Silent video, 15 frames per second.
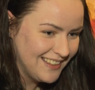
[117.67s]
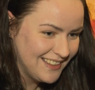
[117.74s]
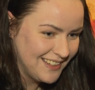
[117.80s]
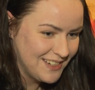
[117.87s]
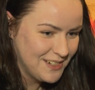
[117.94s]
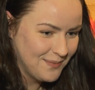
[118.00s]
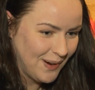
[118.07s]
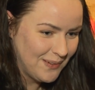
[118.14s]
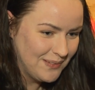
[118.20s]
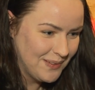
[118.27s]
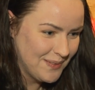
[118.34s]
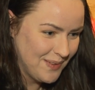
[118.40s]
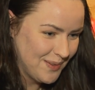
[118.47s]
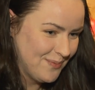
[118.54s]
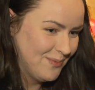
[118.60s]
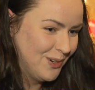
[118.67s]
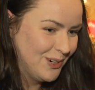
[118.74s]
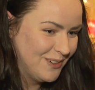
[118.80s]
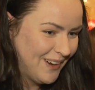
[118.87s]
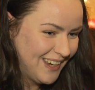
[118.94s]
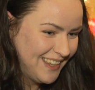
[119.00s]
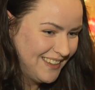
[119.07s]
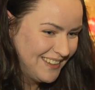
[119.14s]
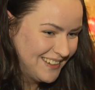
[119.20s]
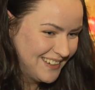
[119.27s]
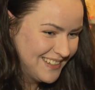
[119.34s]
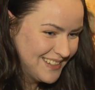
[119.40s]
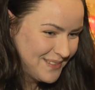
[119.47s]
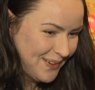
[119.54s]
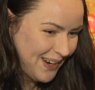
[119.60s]
then there should probably be more regular
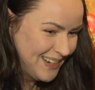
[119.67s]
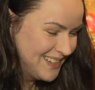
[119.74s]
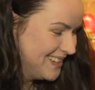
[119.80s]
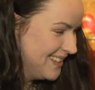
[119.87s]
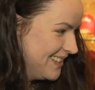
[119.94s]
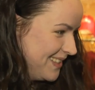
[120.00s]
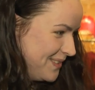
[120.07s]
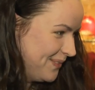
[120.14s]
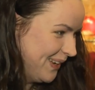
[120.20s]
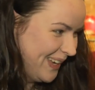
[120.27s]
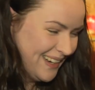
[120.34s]
inspections.